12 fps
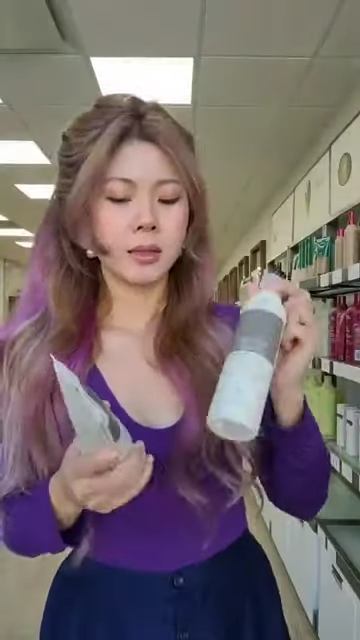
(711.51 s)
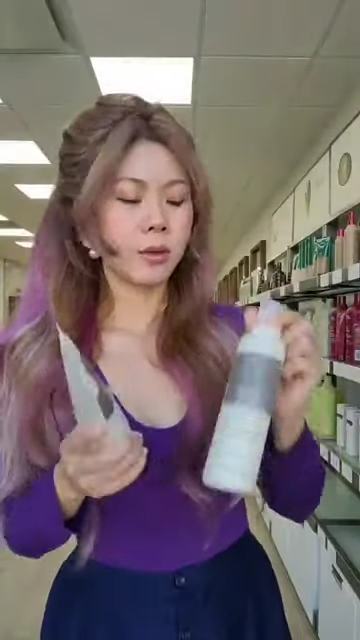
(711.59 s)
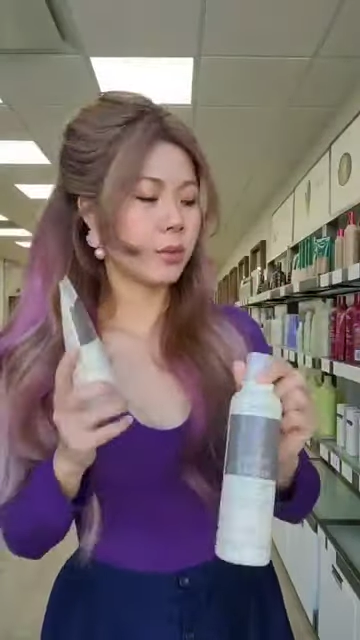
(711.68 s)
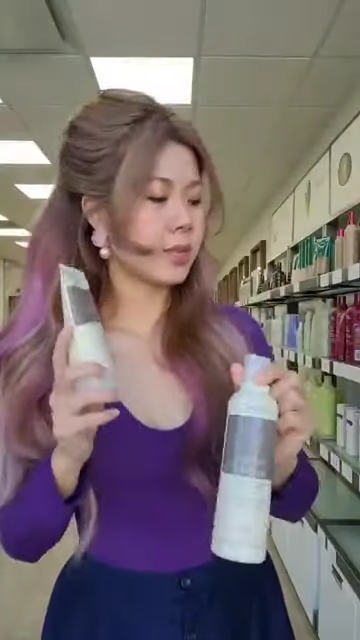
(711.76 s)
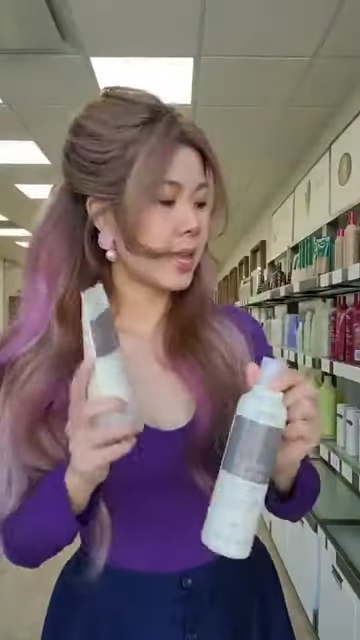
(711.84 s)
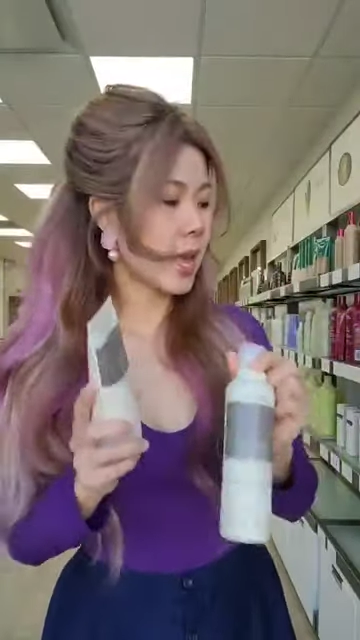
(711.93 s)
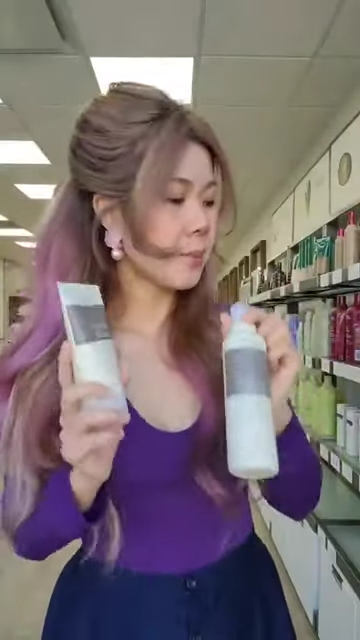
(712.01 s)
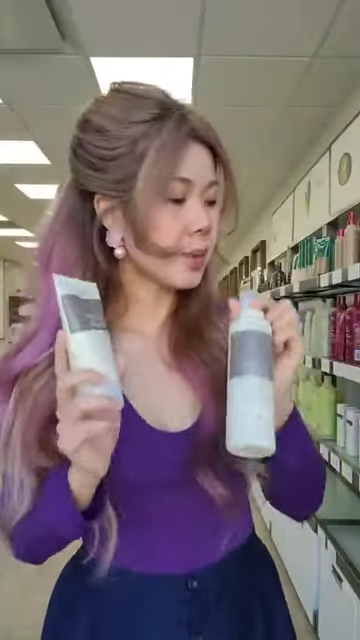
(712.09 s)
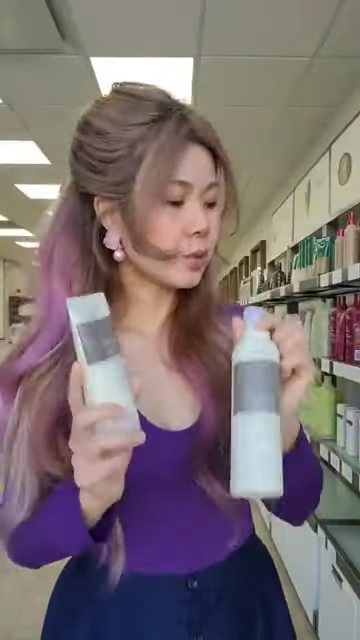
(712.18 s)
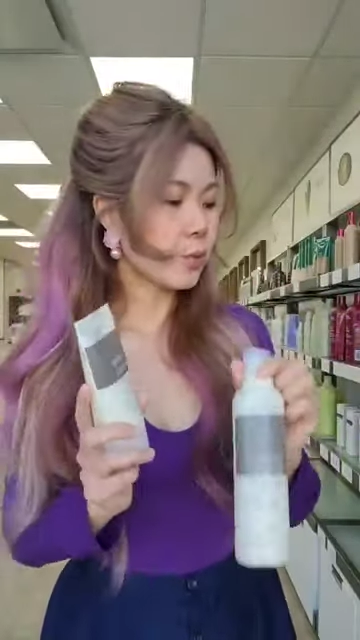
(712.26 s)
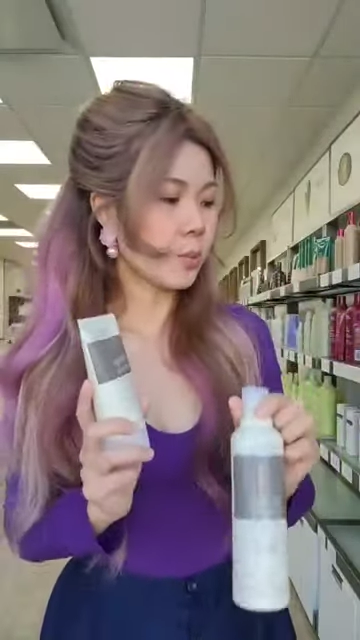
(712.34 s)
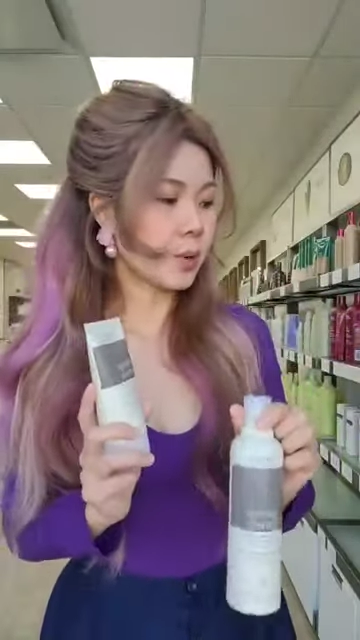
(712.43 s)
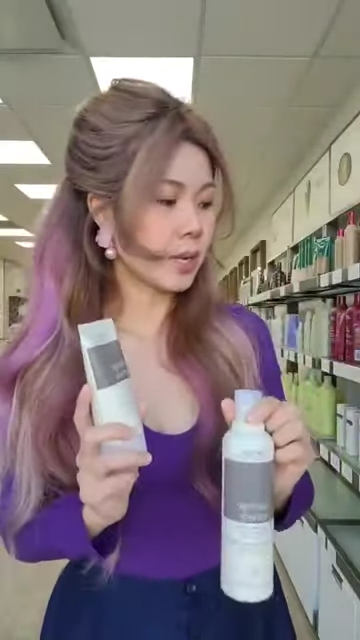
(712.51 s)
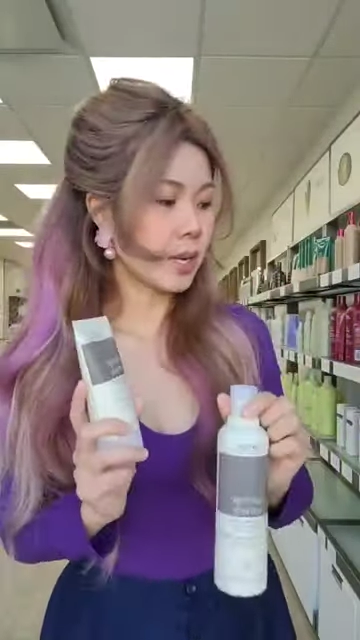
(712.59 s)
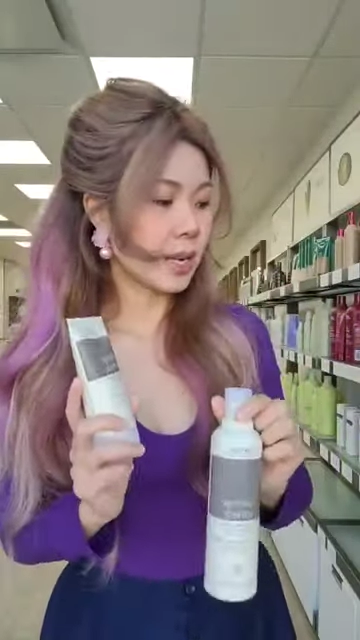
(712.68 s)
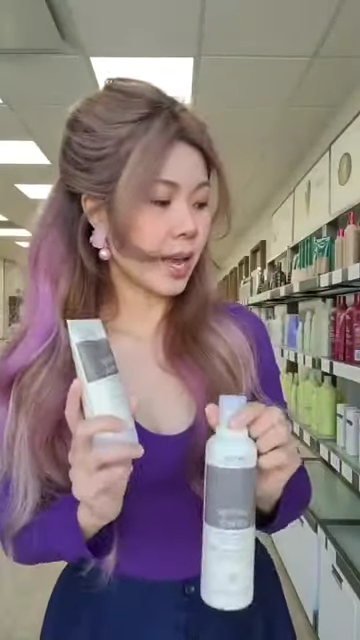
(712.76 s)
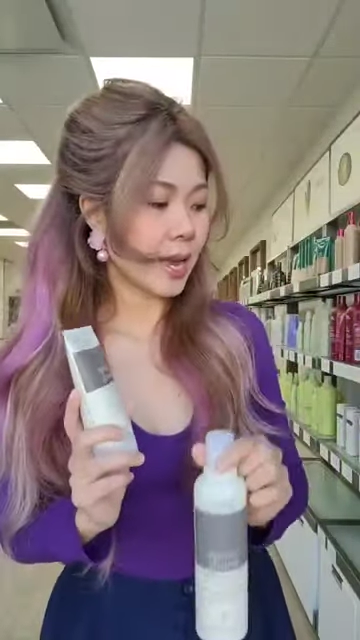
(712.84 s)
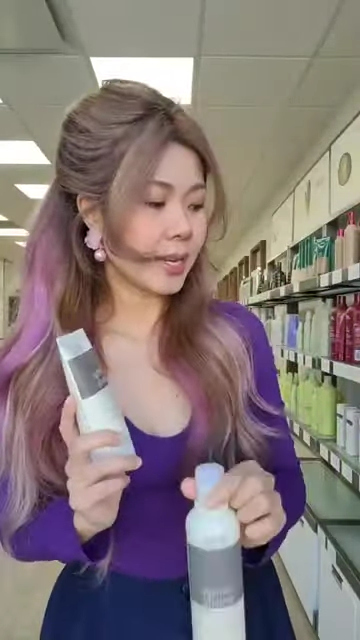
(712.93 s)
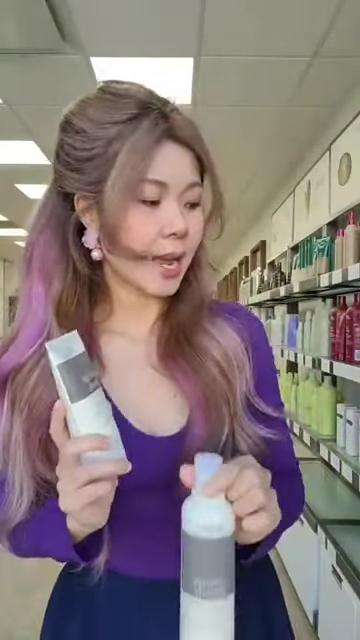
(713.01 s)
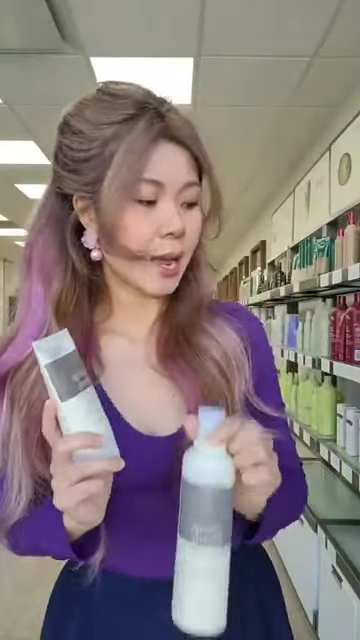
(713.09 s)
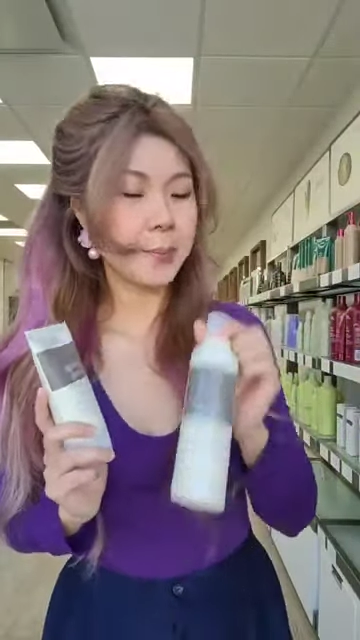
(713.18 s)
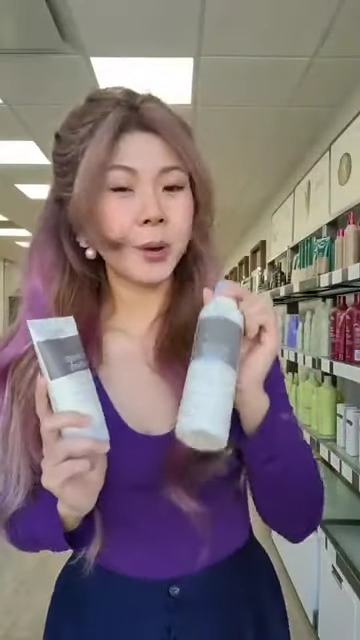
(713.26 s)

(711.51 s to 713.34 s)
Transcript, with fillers: The Damage Remedy line, I